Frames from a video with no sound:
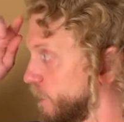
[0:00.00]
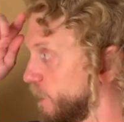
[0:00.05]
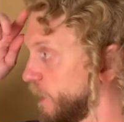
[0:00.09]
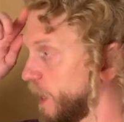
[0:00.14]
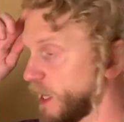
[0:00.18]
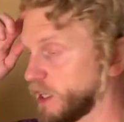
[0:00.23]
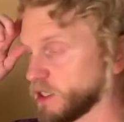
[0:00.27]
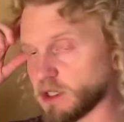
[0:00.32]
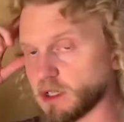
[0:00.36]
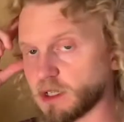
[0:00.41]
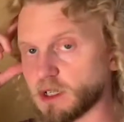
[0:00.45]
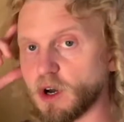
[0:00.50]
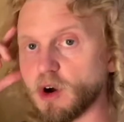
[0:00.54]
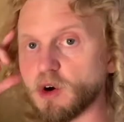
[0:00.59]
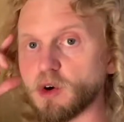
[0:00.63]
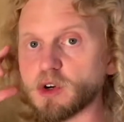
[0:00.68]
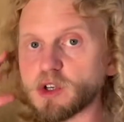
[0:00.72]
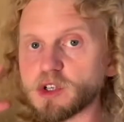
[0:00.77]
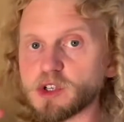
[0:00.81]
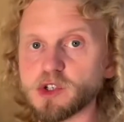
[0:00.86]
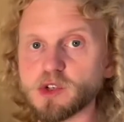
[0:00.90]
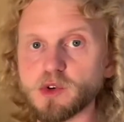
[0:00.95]
actually
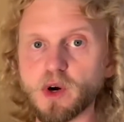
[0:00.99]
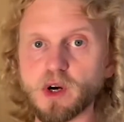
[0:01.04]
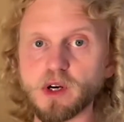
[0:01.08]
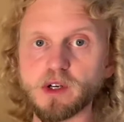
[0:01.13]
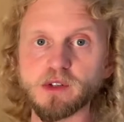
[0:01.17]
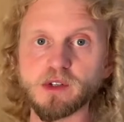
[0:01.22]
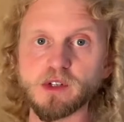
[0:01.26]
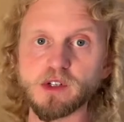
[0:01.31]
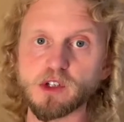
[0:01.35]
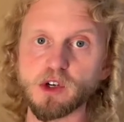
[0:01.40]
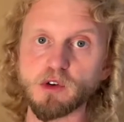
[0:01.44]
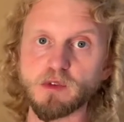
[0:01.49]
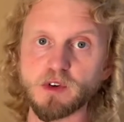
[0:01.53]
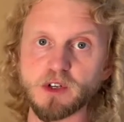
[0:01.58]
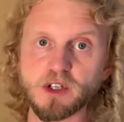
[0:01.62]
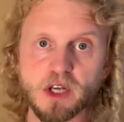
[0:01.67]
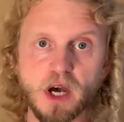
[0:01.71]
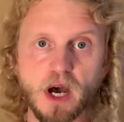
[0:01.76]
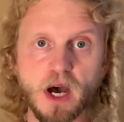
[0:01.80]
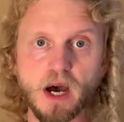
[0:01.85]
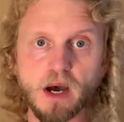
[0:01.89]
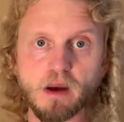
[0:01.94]
co-construct this over
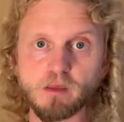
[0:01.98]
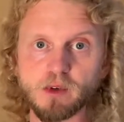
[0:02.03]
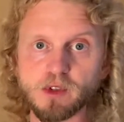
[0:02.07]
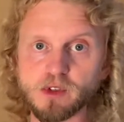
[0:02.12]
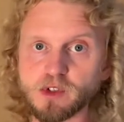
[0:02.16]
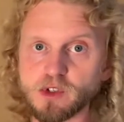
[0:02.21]
time with the